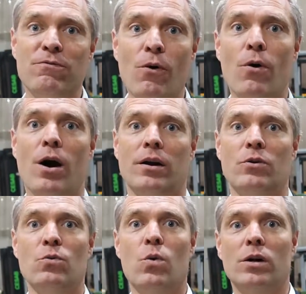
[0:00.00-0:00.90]

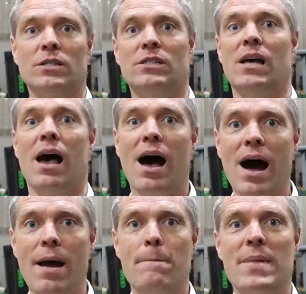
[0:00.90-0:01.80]
400 watts
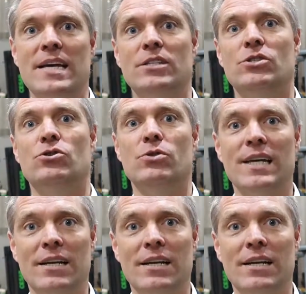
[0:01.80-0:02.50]
high base to